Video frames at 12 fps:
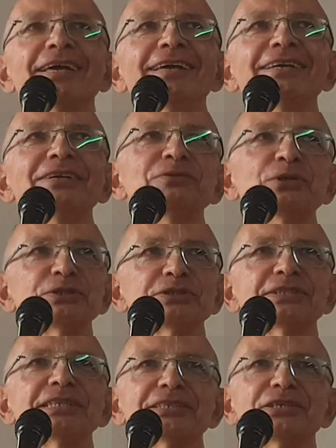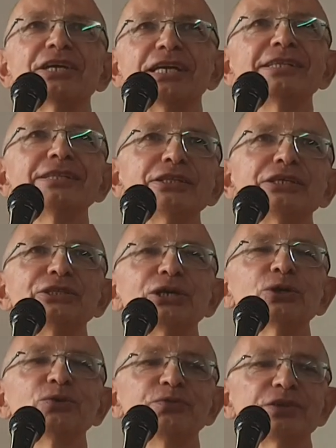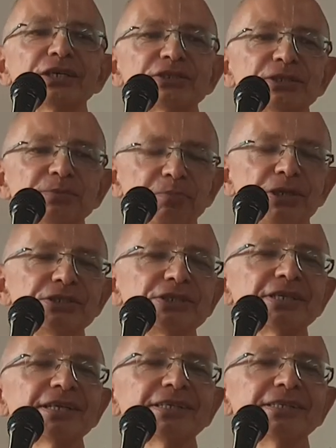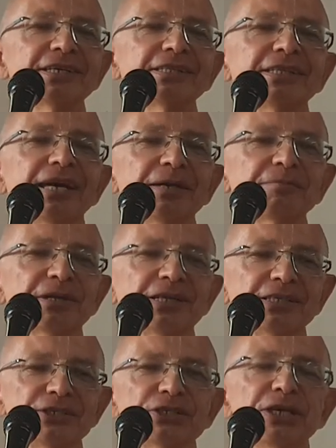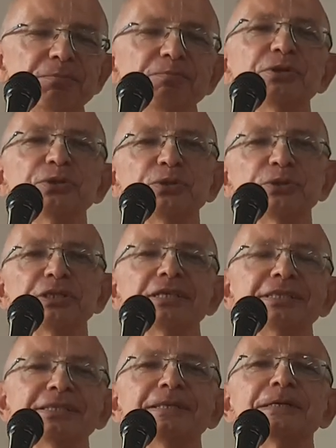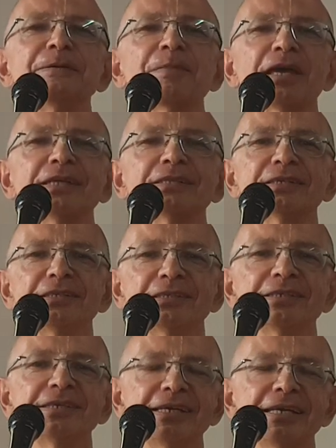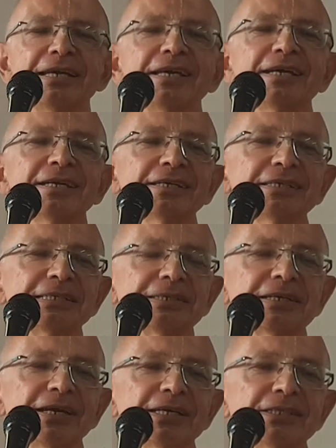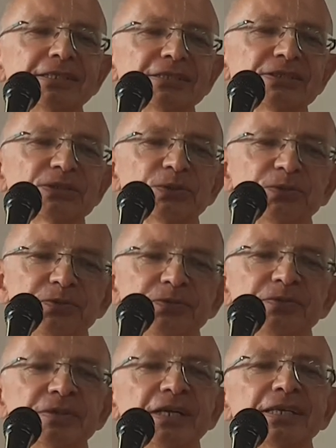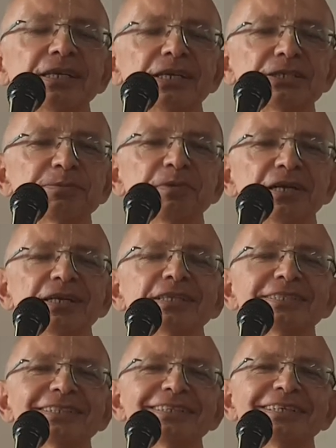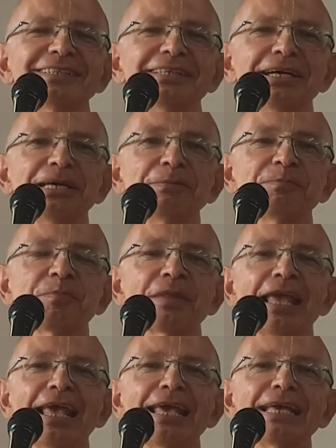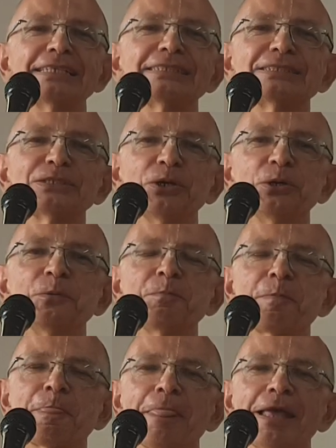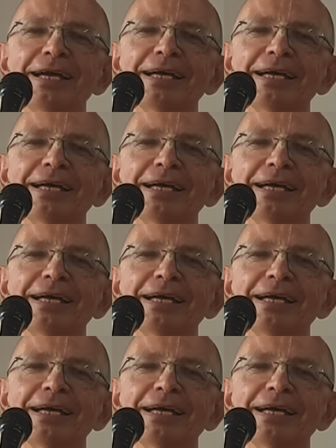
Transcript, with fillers: He was the great leader of Russian preaching at that time, great champion, and under the guidance of Harikesh Maharaj at that time. So